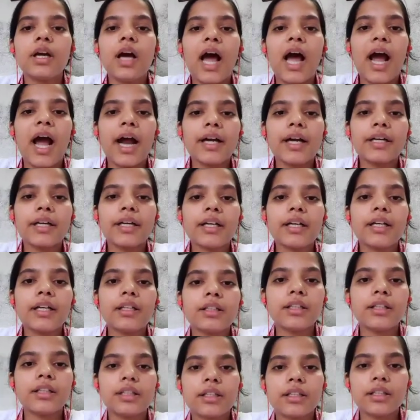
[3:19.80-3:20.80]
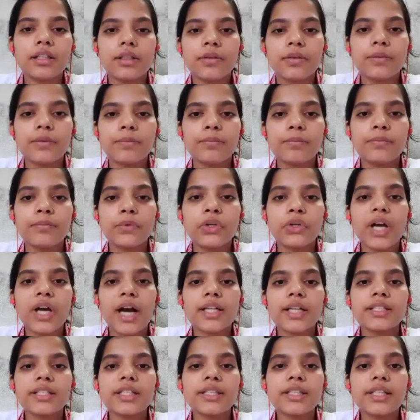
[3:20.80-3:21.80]
And uh,
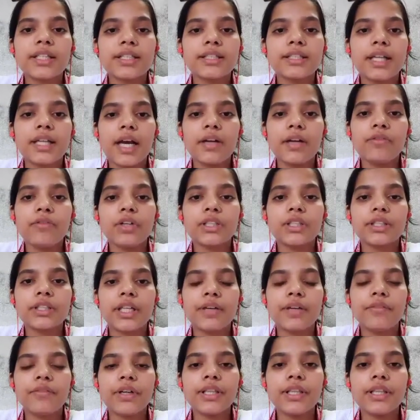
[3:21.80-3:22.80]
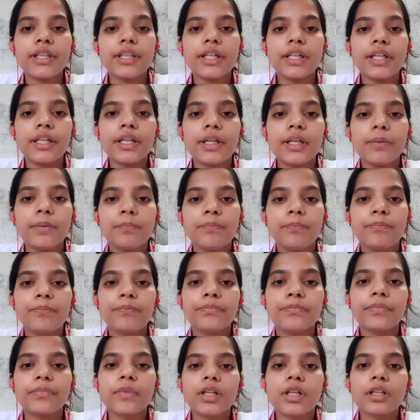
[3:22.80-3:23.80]
Morarji Desai was given the
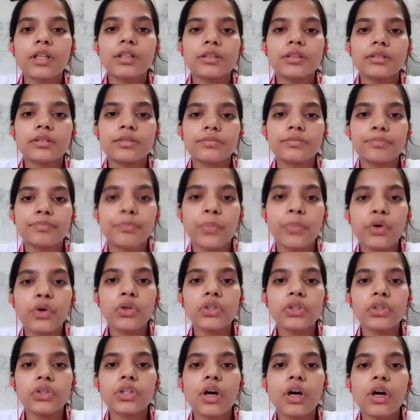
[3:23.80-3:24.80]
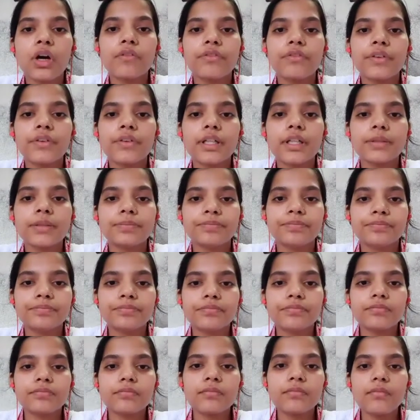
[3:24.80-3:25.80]
post of uh,
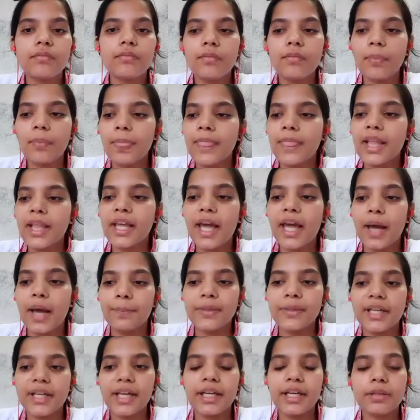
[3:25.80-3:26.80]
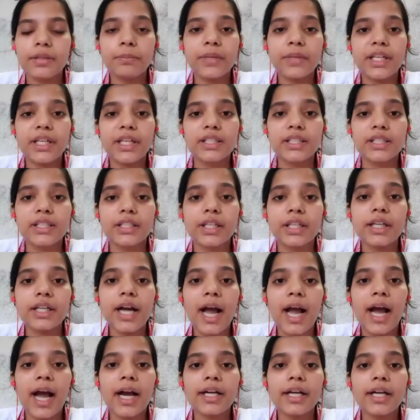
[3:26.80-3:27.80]
cabinet minister
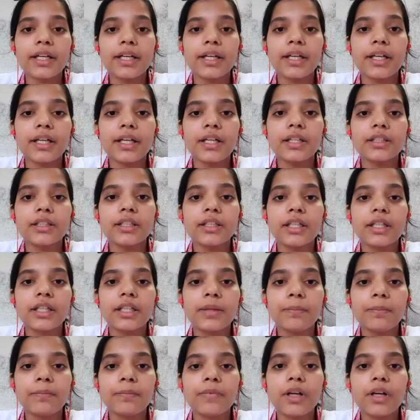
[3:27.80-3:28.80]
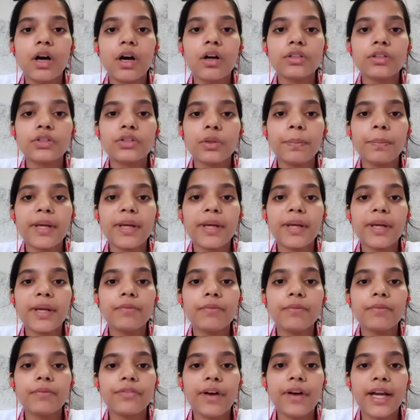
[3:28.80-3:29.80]
and uh, he also
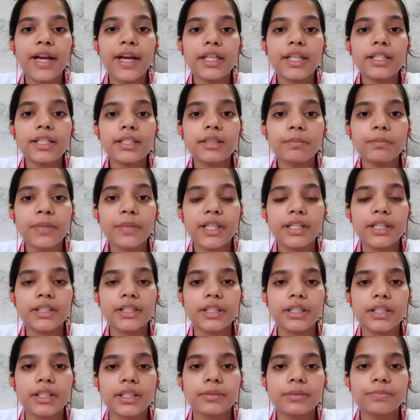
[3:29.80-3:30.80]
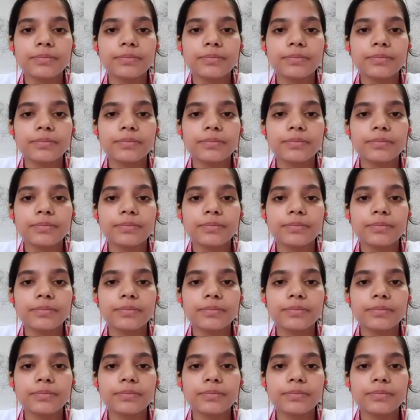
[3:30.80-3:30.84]
became the finance minister.